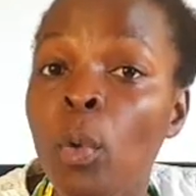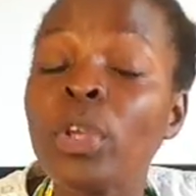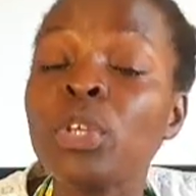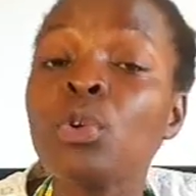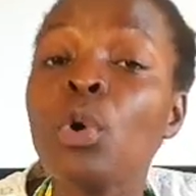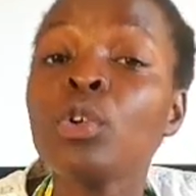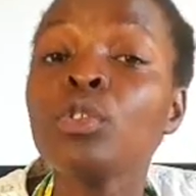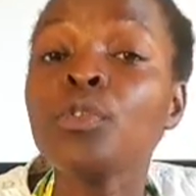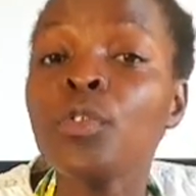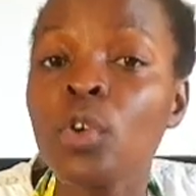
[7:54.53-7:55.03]
we
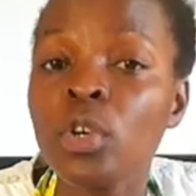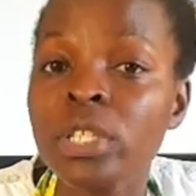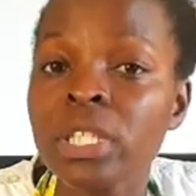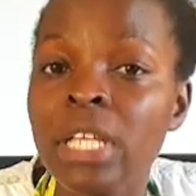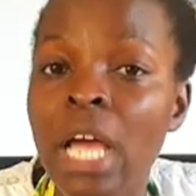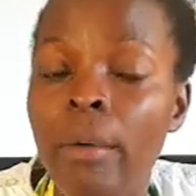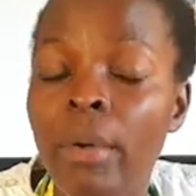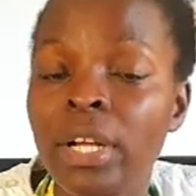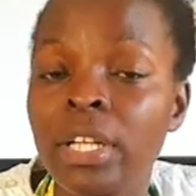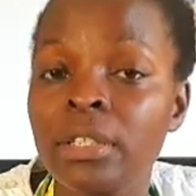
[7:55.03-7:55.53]
don't force
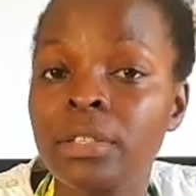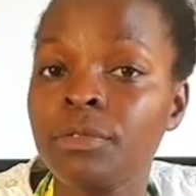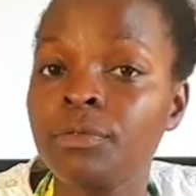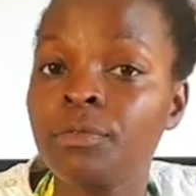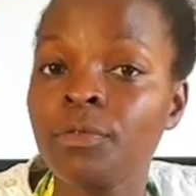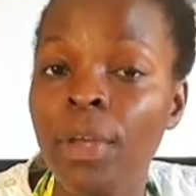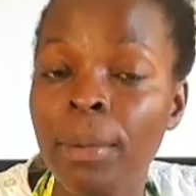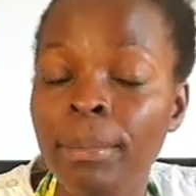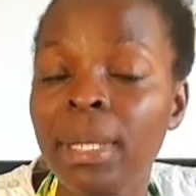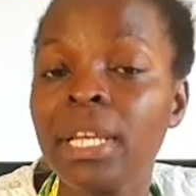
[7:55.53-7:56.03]
our
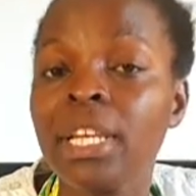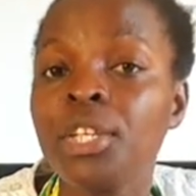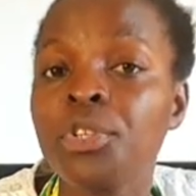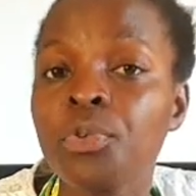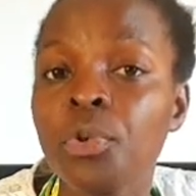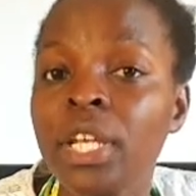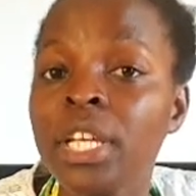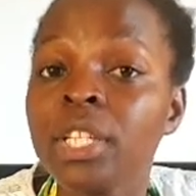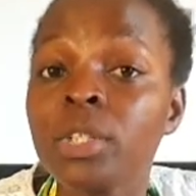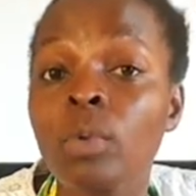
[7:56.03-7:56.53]
family
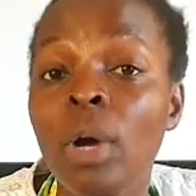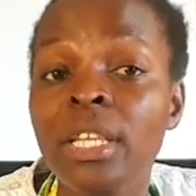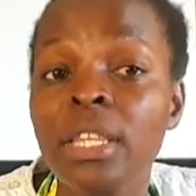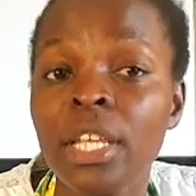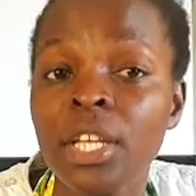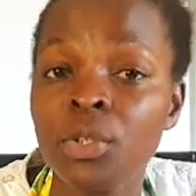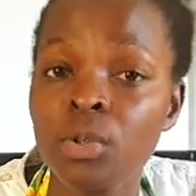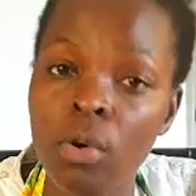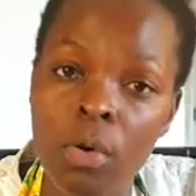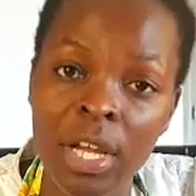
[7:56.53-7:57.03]
to eat what they
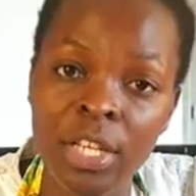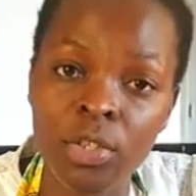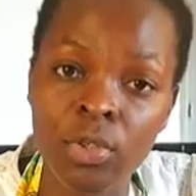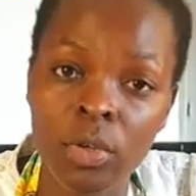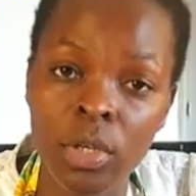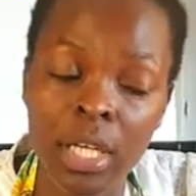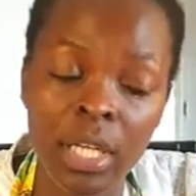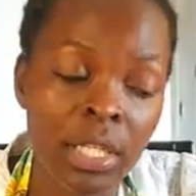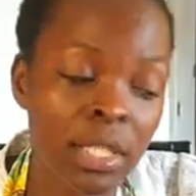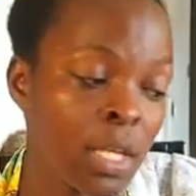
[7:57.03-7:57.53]
don't want
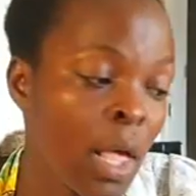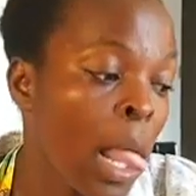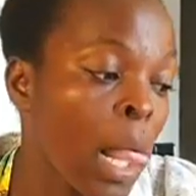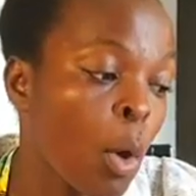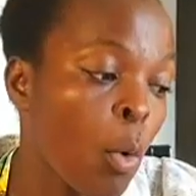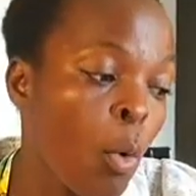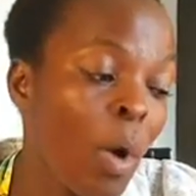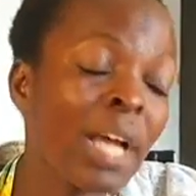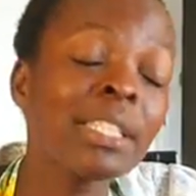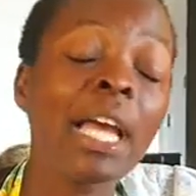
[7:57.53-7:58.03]
to eat.
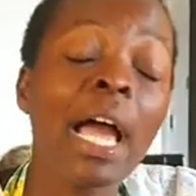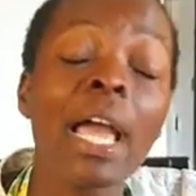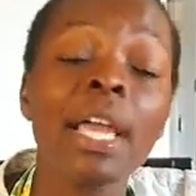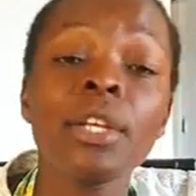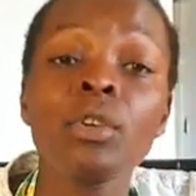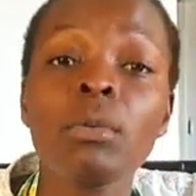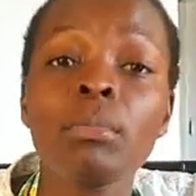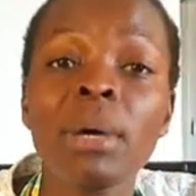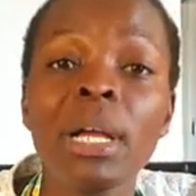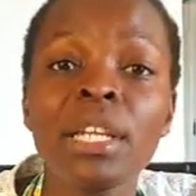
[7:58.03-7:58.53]
What I
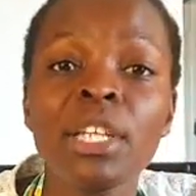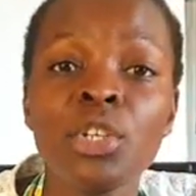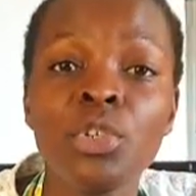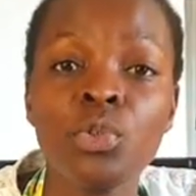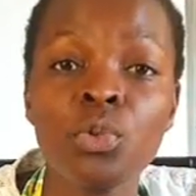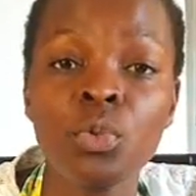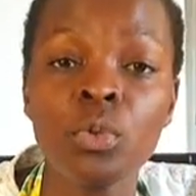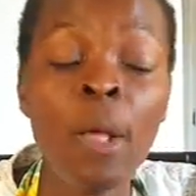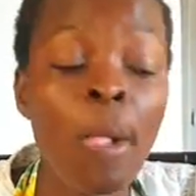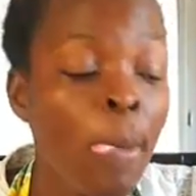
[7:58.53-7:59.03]
normally
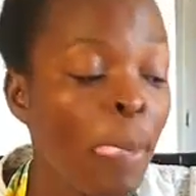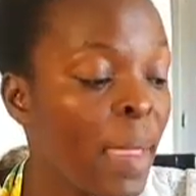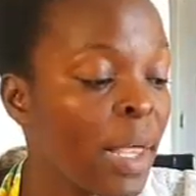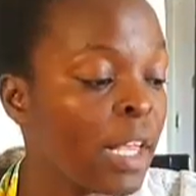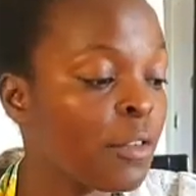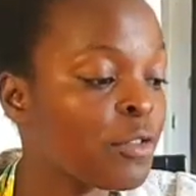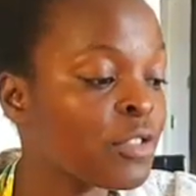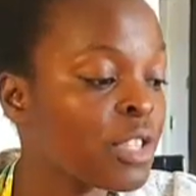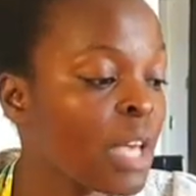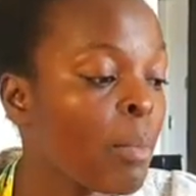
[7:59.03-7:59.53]
do,
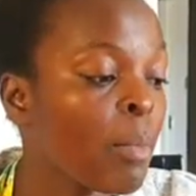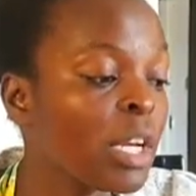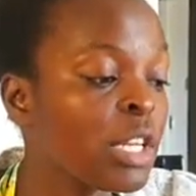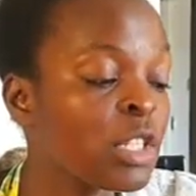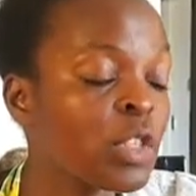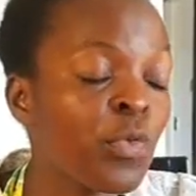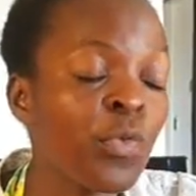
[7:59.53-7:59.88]
if someone is